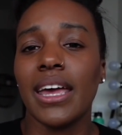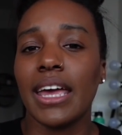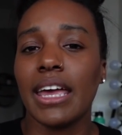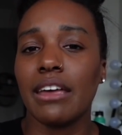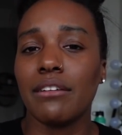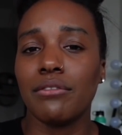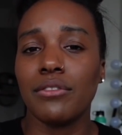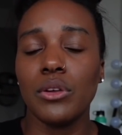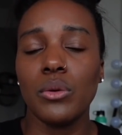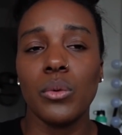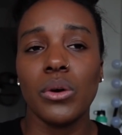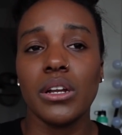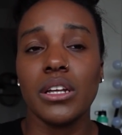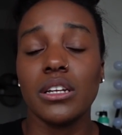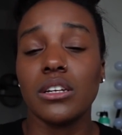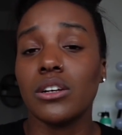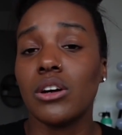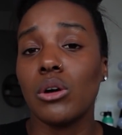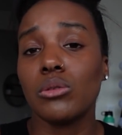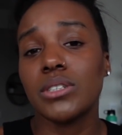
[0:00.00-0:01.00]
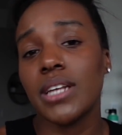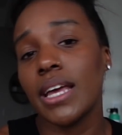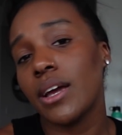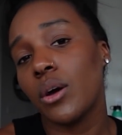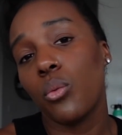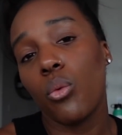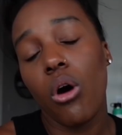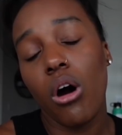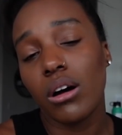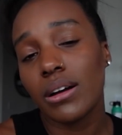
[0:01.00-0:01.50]
if you want to go take
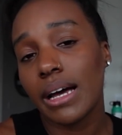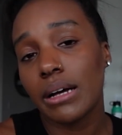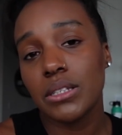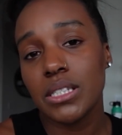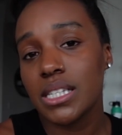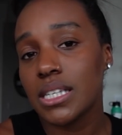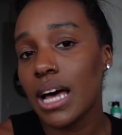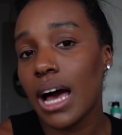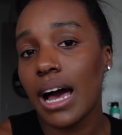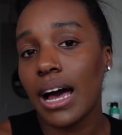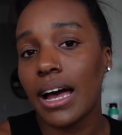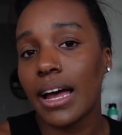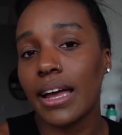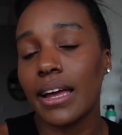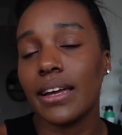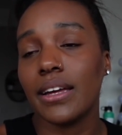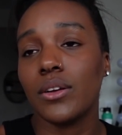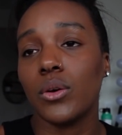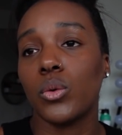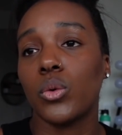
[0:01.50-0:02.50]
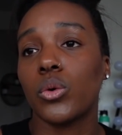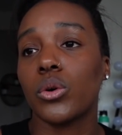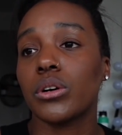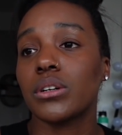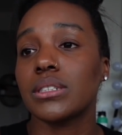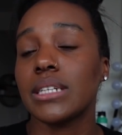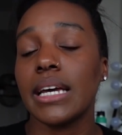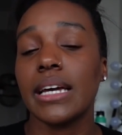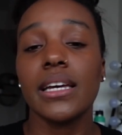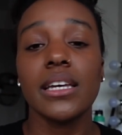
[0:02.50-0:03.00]
a walk outside, or
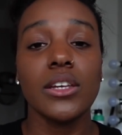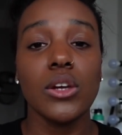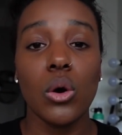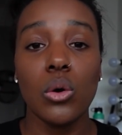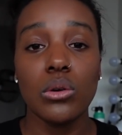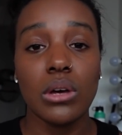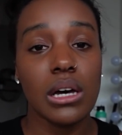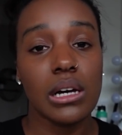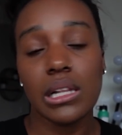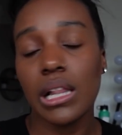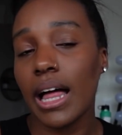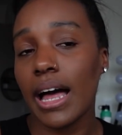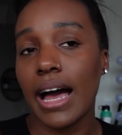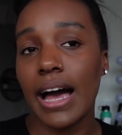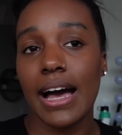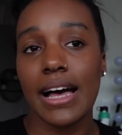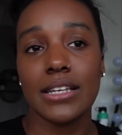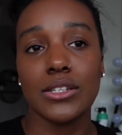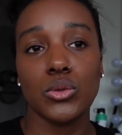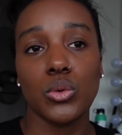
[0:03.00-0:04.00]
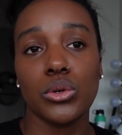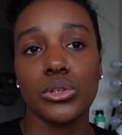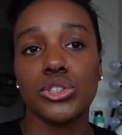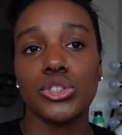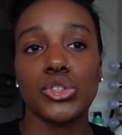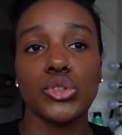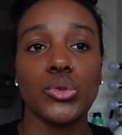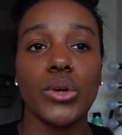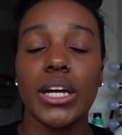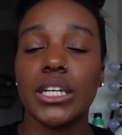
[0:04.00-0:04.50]
take a yoga class, or
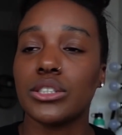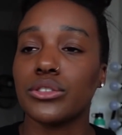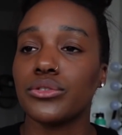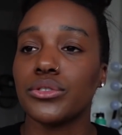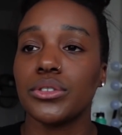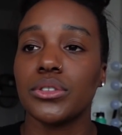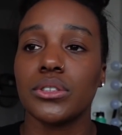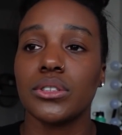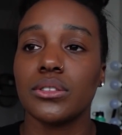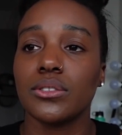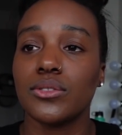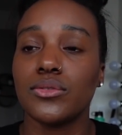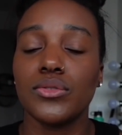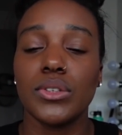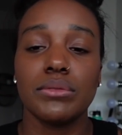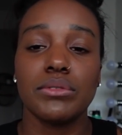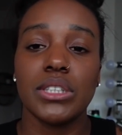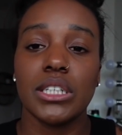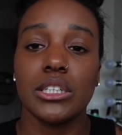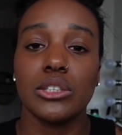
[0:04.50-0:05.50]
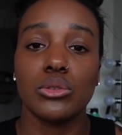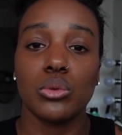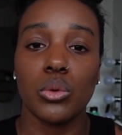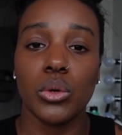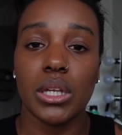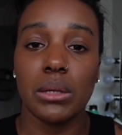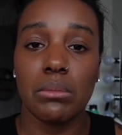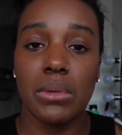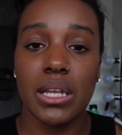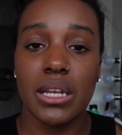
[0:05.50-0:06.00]
stretch for
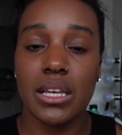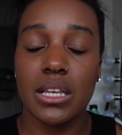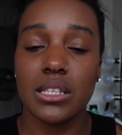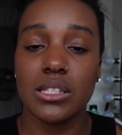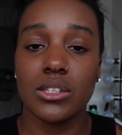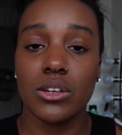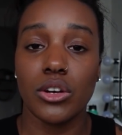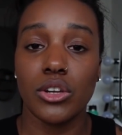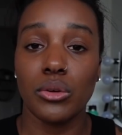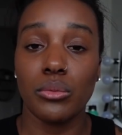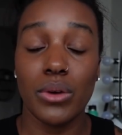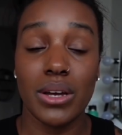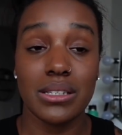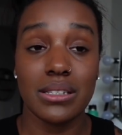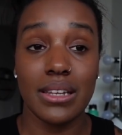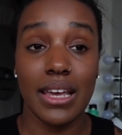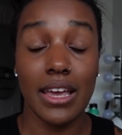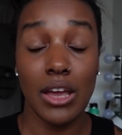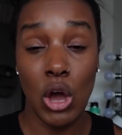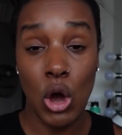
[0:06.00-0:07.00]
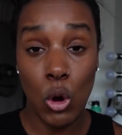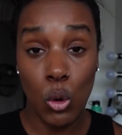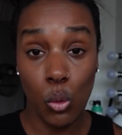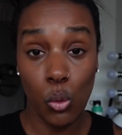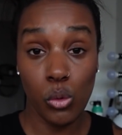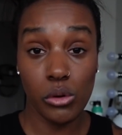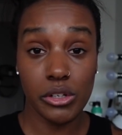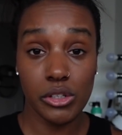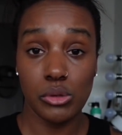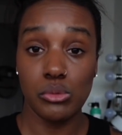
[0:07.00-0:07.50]
15-20 minutes on your rest day,
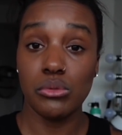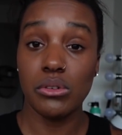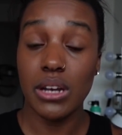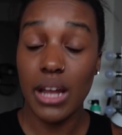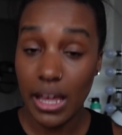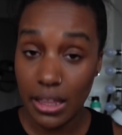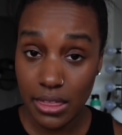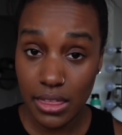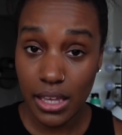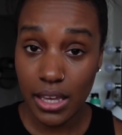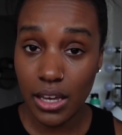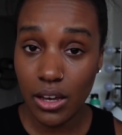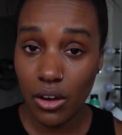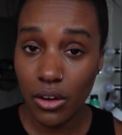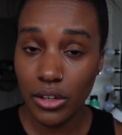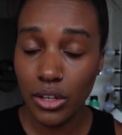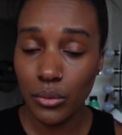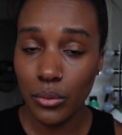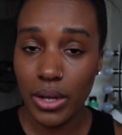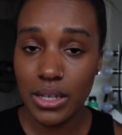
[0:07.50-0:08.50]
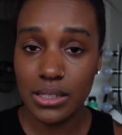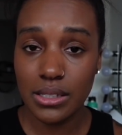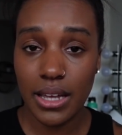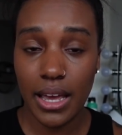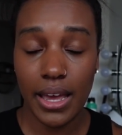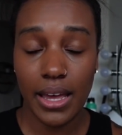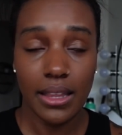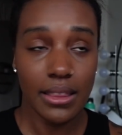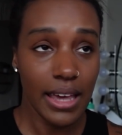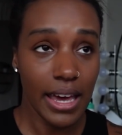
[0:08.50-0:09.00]
or do nothing on your rest
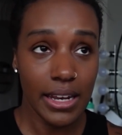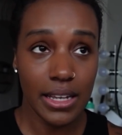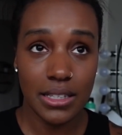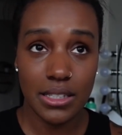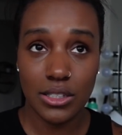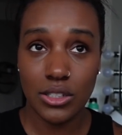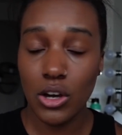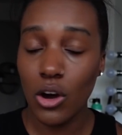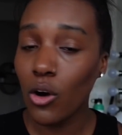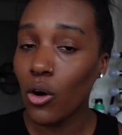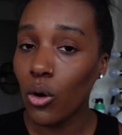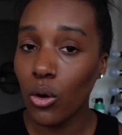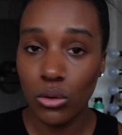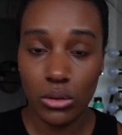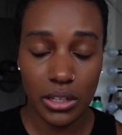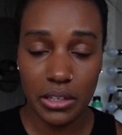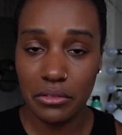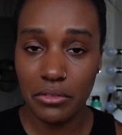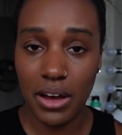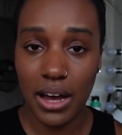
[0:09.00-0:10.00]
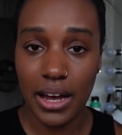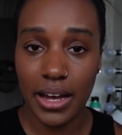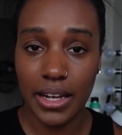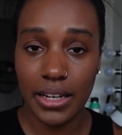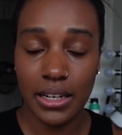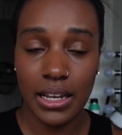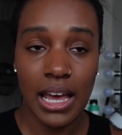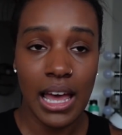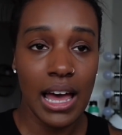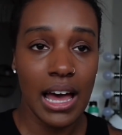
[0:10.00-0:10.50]
day, that is totally
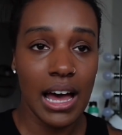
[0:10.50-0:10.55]
fine.